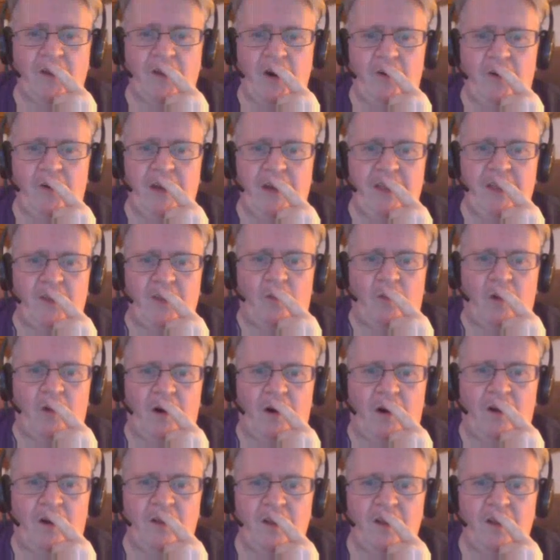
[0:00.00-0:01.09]
No, in the
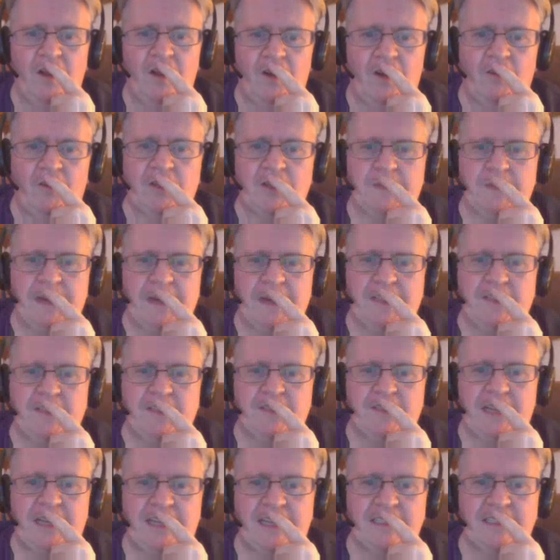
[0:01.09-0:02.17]
wall, which makes
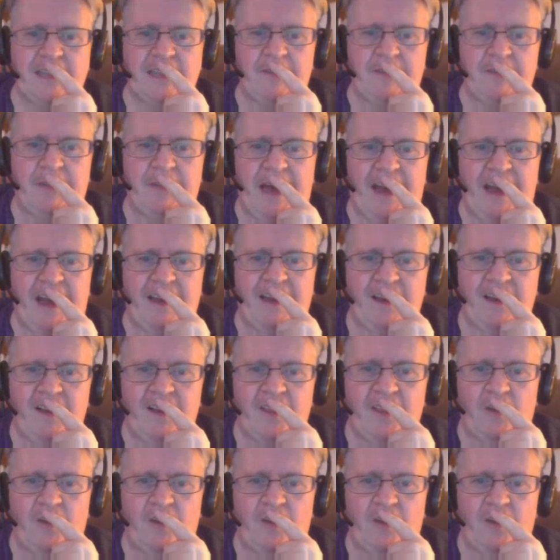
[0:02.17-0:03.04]
you take a step back.